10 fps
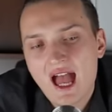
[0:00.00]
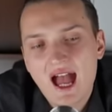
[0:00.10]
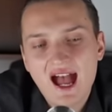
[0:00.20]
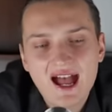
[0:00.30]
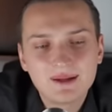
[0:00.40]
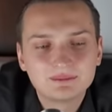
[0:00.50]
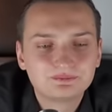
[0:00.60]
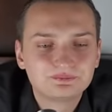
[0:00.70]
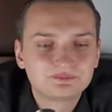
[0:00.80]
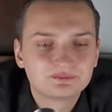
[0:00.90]

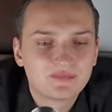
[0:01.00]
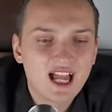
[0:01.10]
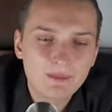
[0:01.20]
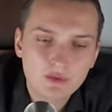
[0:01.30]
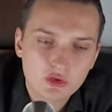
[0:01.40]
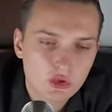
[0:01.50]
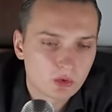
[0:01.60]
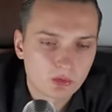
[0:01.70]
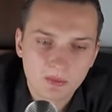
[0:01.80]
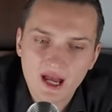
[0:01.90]
Um, I'm not
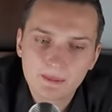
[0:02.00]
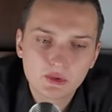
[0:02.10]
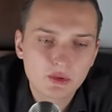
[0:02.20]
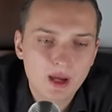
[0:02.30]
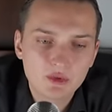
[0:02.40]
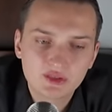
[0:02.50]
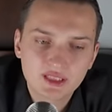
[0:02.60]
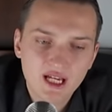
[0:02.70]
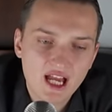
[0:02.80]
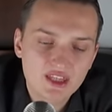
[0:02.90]
sure. I'm I'm not.
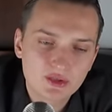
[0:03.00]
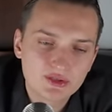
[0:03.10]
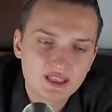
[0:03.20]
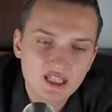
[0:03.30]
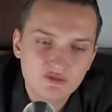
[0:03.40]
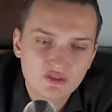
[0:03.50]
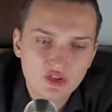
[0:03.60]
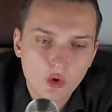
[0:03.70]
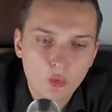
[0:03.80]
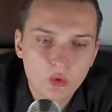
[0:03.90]
I don't even
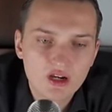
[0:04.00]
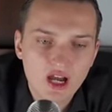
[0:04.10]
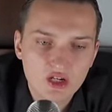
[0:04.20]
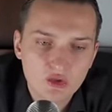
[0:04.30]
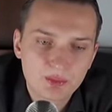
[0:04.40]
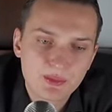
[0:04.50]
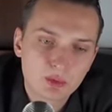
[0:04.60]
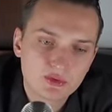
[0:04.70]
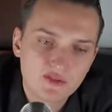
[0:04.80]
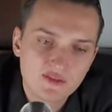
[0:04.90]
know where I should be
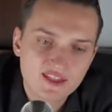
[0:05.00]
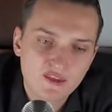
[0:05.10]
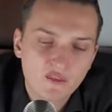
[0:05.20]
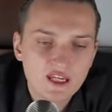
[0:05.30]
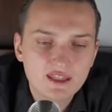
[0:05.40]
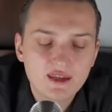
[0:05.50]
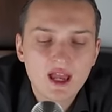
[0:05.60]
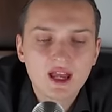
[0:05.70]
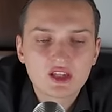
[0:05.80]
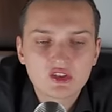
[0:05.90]
putting this thing,
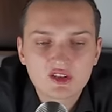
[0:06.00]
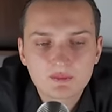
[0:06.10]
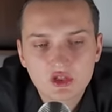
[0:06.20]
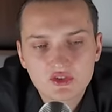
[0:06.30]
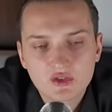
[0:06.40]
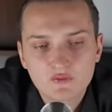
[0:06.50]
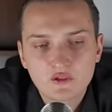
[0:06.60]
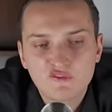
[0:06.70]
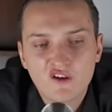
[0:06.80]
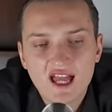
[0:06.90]
just because of the
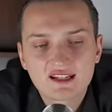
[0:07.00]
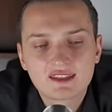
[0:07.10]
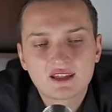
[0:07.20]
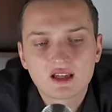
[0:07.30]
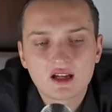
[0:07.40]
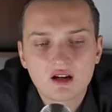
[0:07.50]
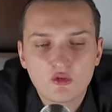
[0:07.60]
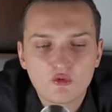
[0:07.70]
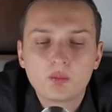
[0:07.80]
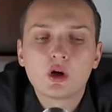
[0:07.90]
fact uh,
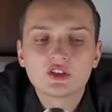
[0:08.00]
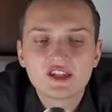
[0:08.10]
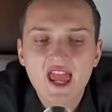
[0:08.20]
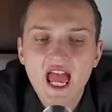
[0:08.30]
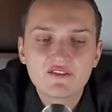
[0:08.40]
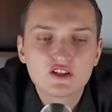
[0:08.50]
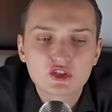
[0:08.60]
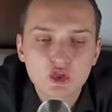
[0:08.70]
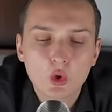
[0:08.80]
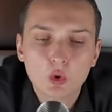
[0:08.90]
of Boden having
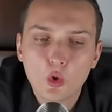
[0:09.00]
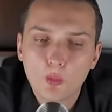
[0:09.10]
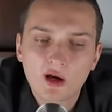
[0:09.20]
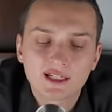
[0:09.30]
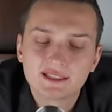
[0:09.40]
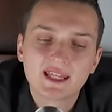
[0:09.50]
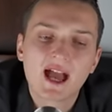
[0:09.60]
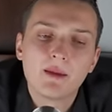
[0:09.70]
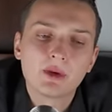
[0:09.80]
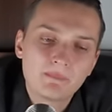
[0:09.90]
so low market
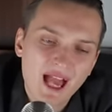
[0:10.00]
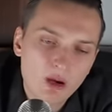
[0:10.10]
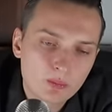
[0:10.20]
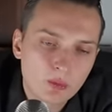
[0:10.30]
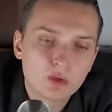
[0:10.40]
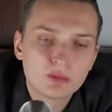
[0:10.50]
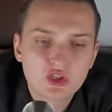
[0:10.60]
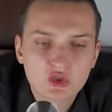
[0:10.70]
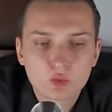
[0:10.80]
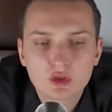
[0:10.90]
cap. I would probably
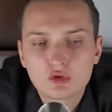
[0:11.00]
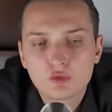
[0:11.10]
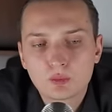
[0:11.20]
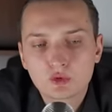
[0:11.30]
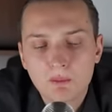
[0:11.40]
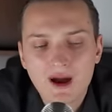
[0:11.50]
just want to put